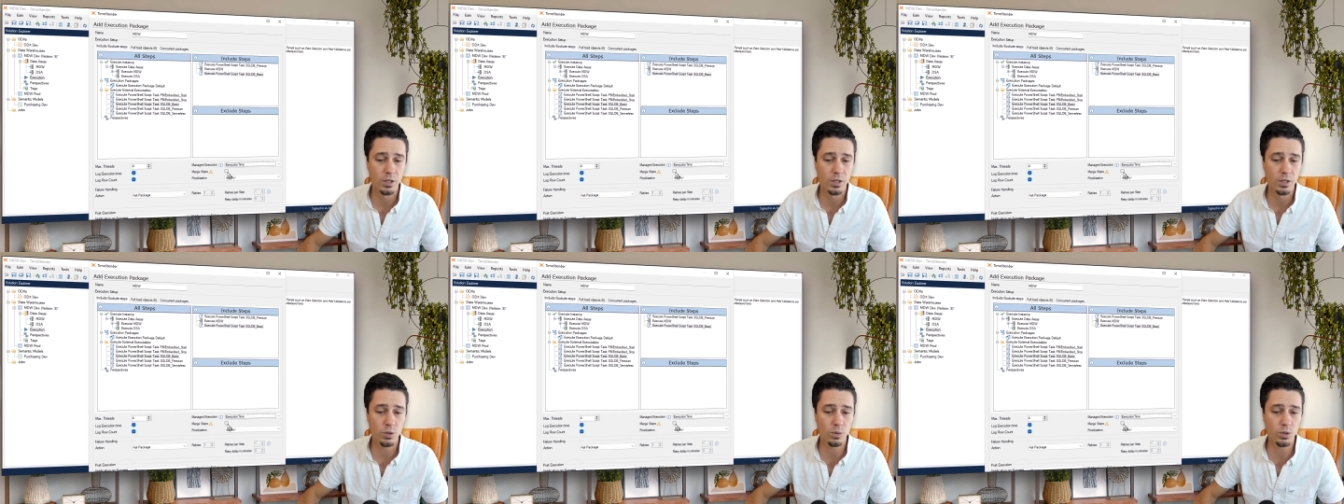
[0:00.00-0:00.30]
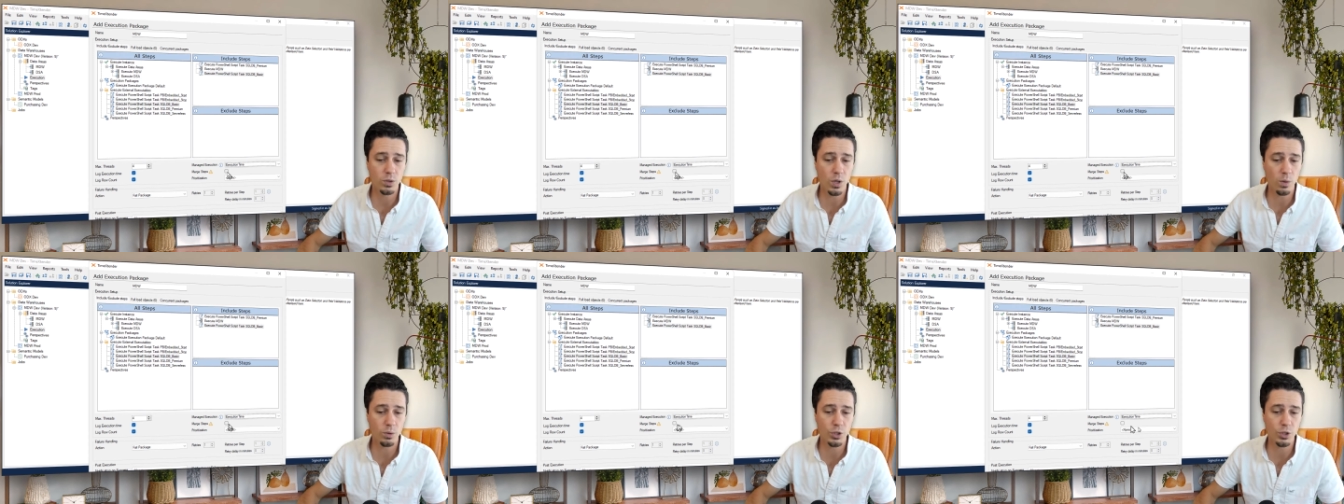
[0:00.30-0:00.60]
So
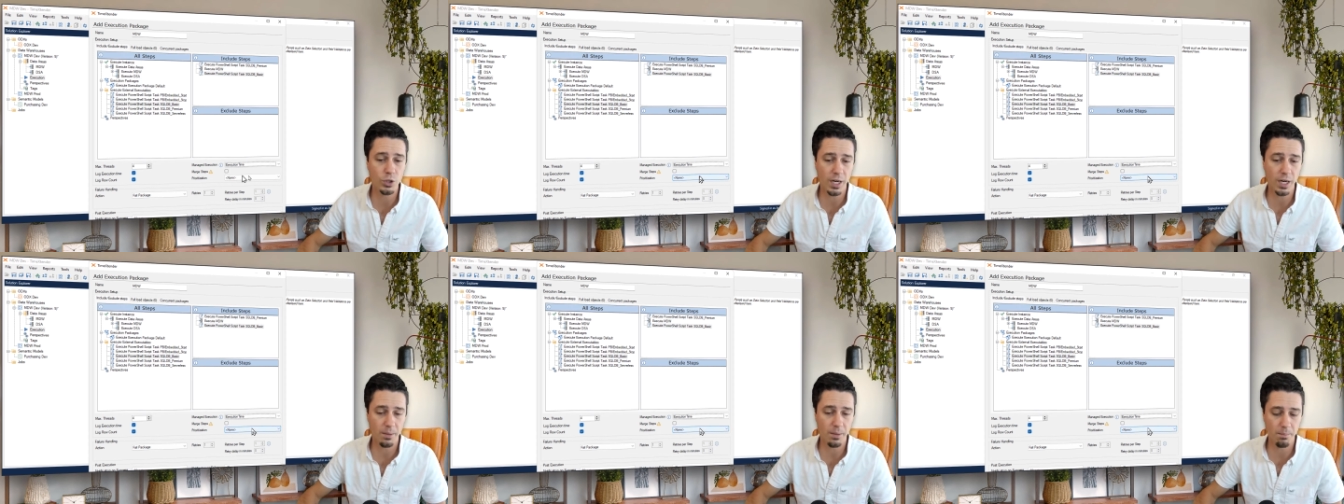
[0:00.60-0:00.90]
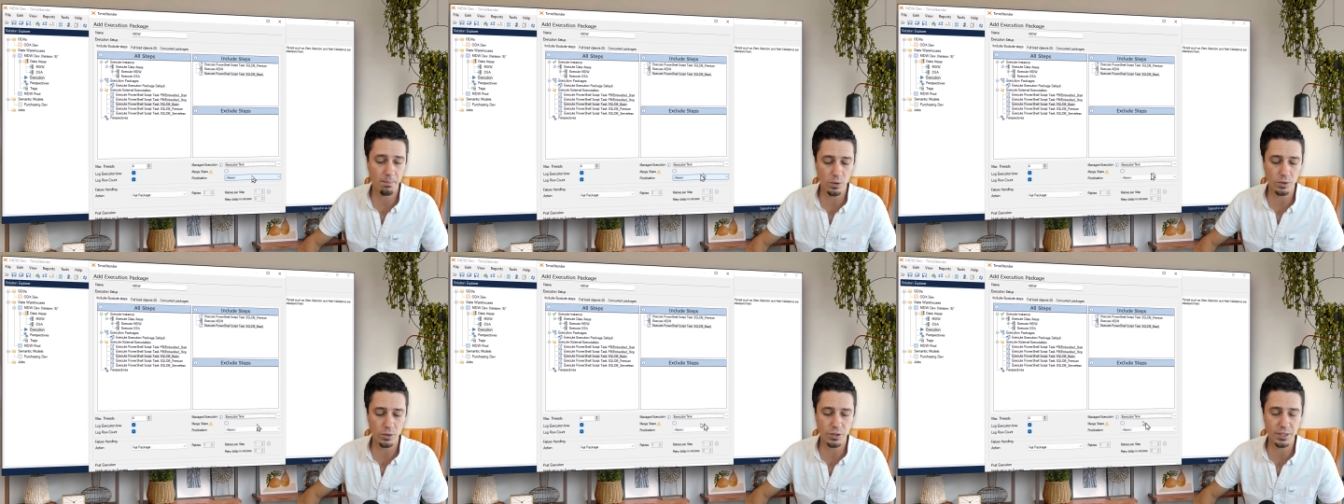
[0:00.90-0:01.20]
don't check
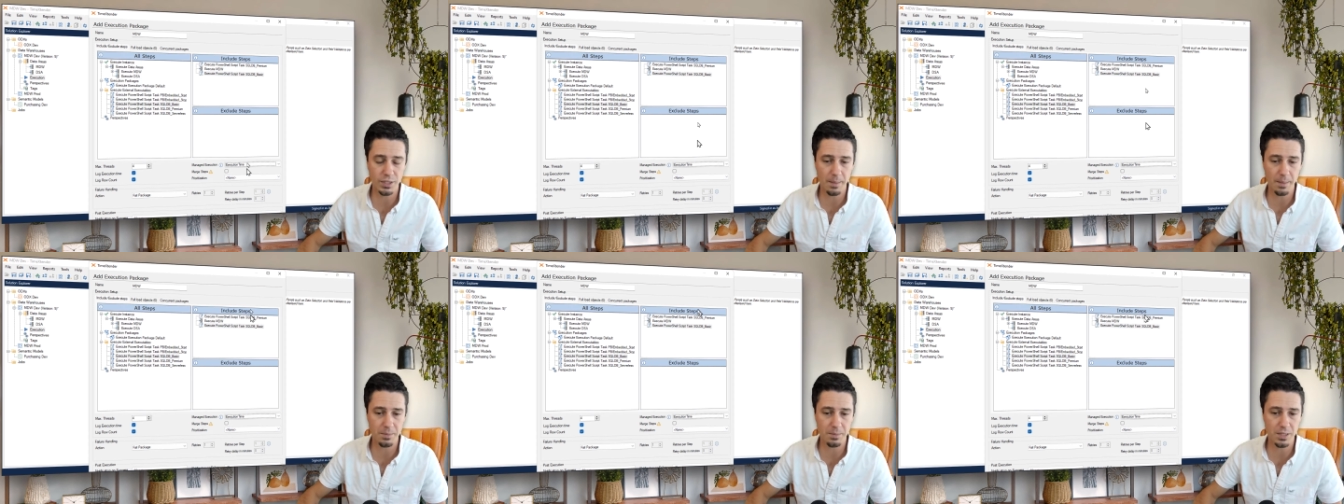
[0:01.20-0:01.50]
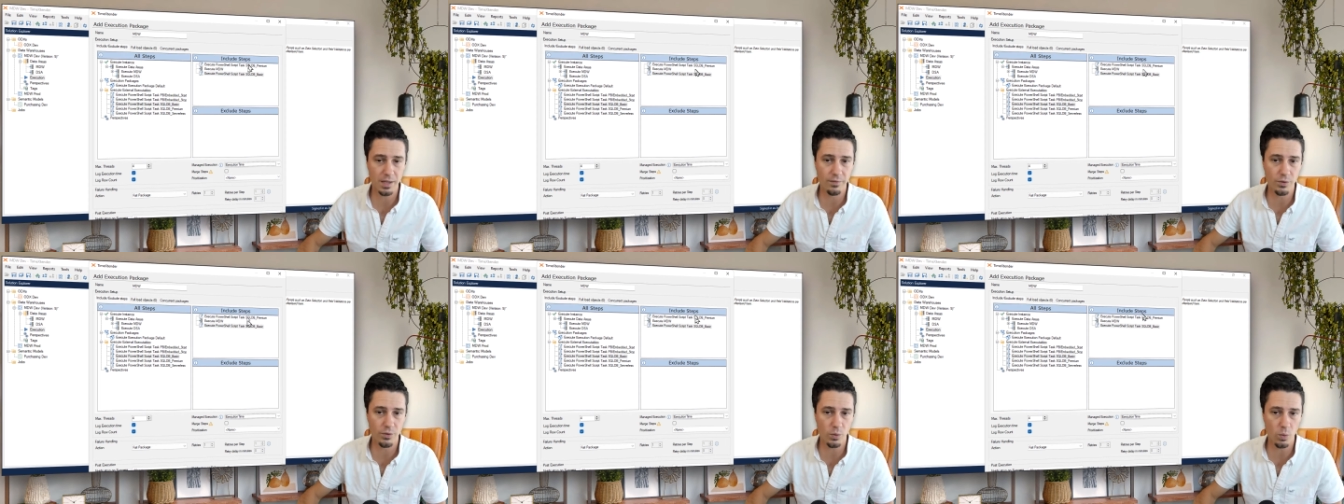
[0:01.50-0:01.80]
merge steps
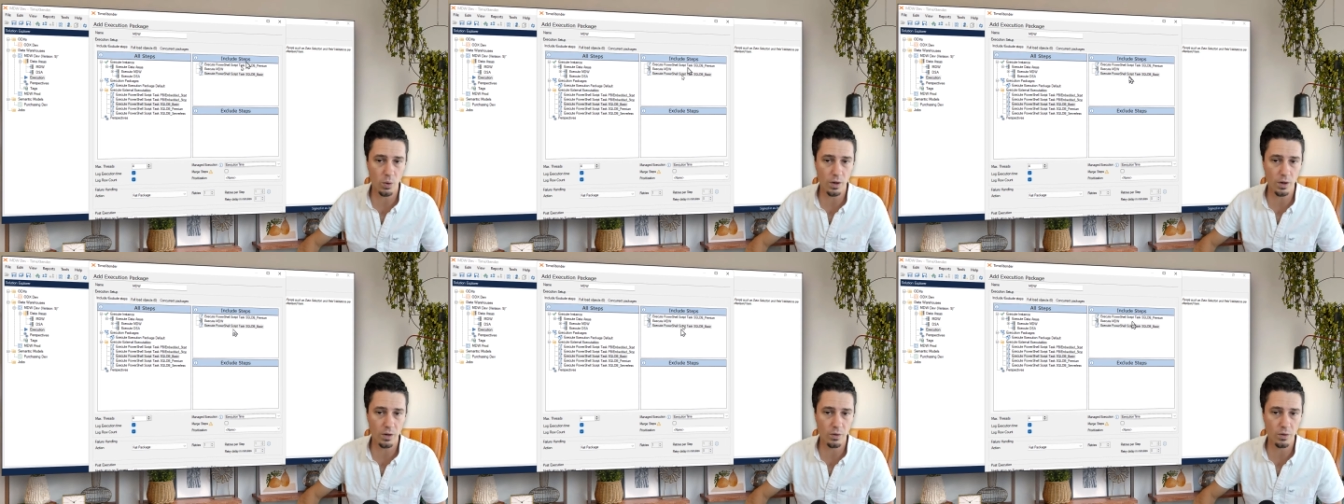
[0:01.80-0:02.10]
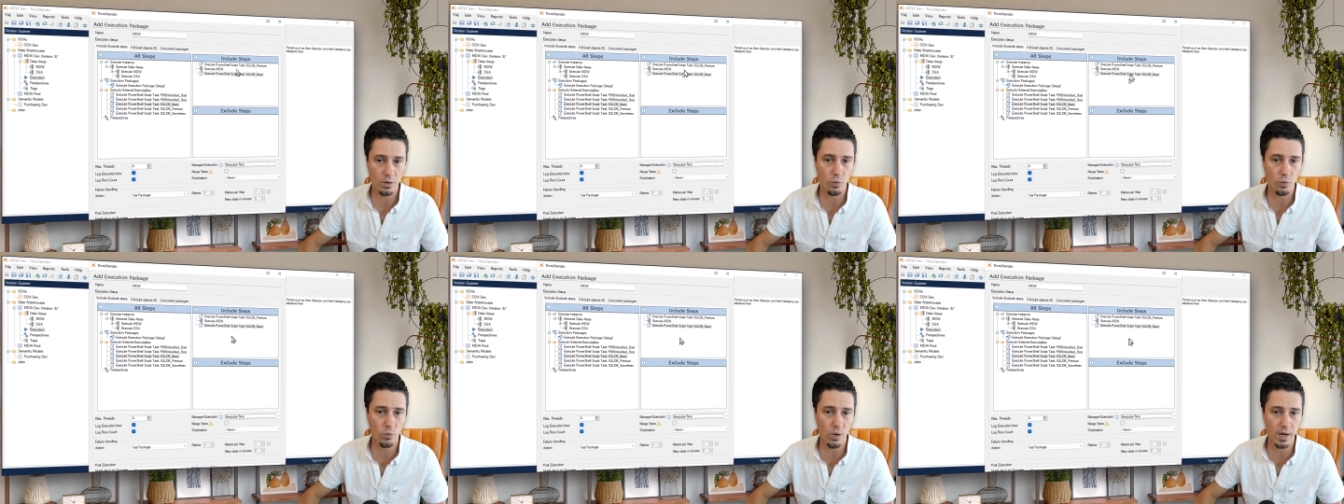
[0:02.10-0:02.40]
if you're
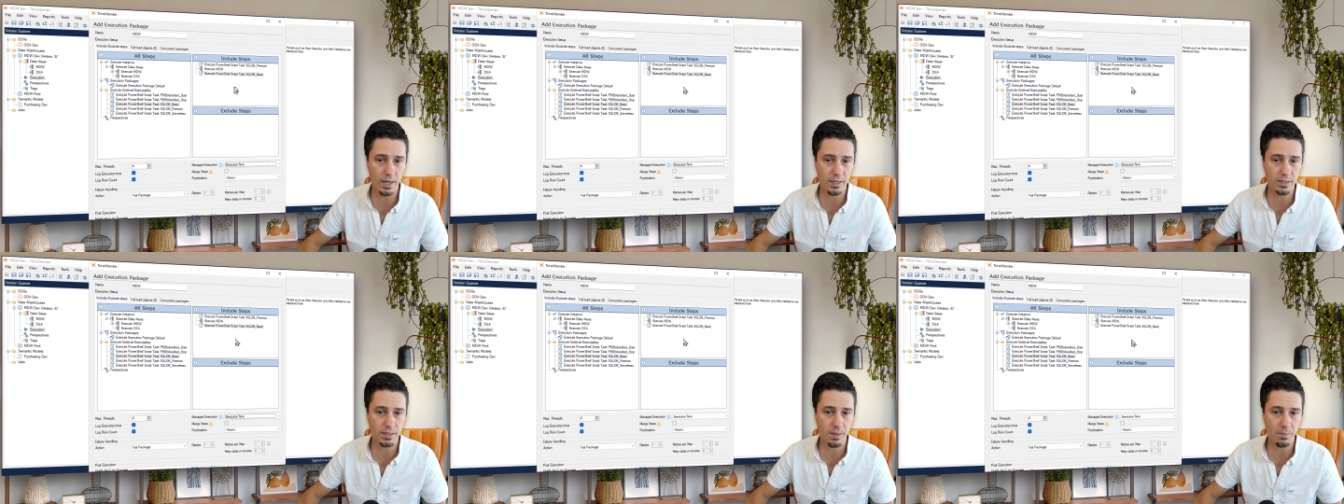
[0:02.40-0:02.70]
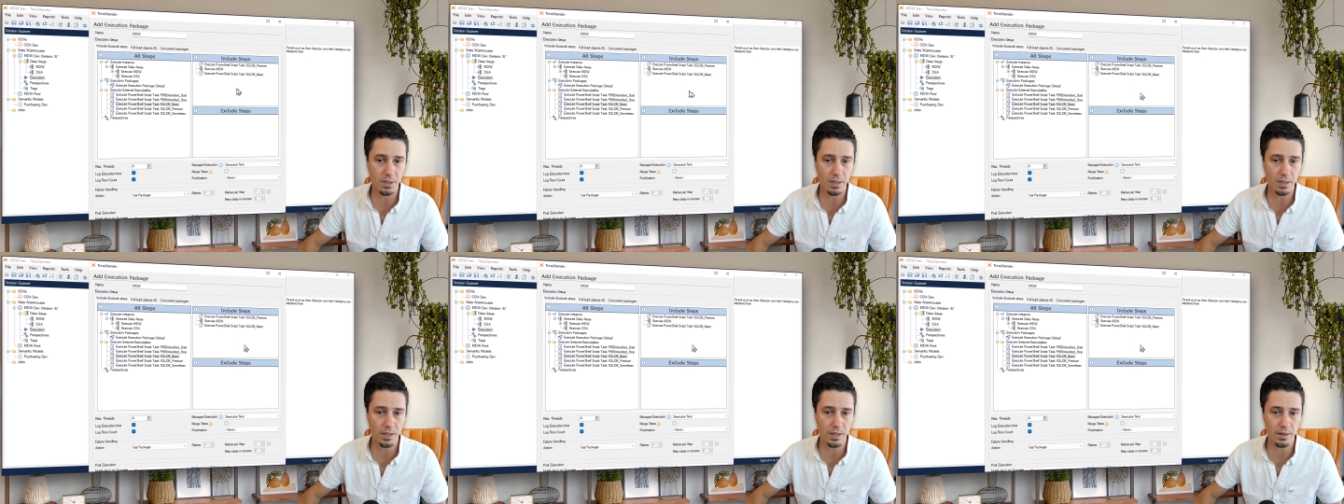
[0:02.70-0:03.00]
running
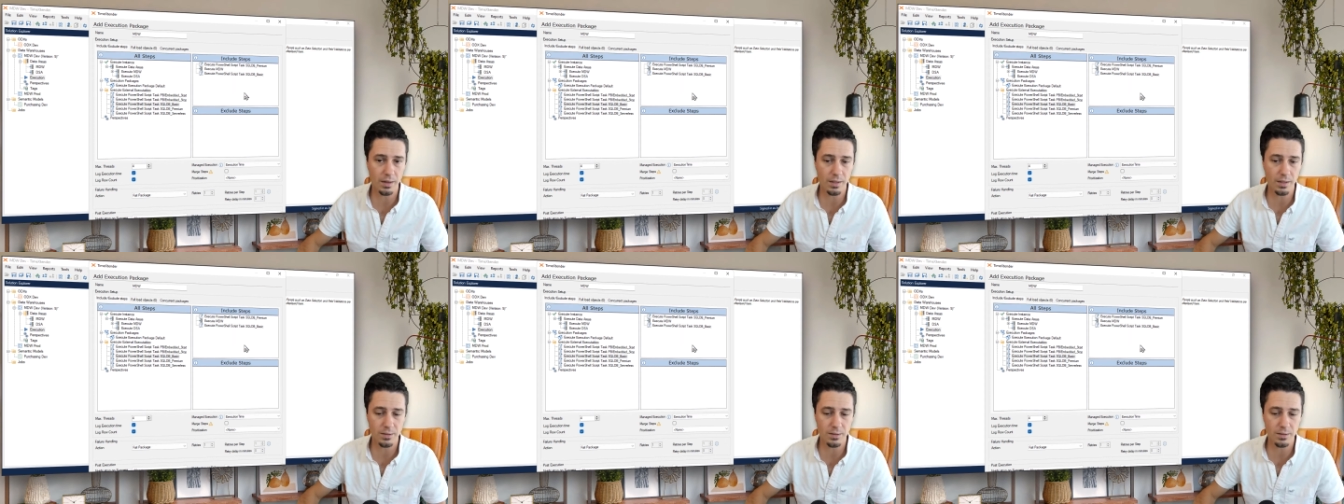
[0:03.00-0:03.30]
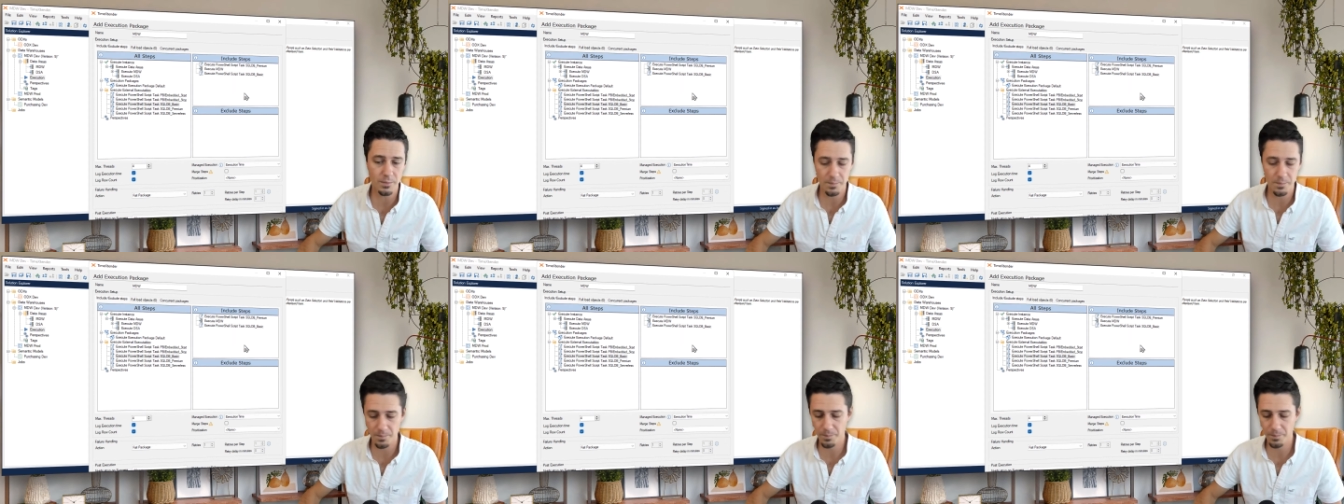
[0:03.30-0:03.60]
something like this.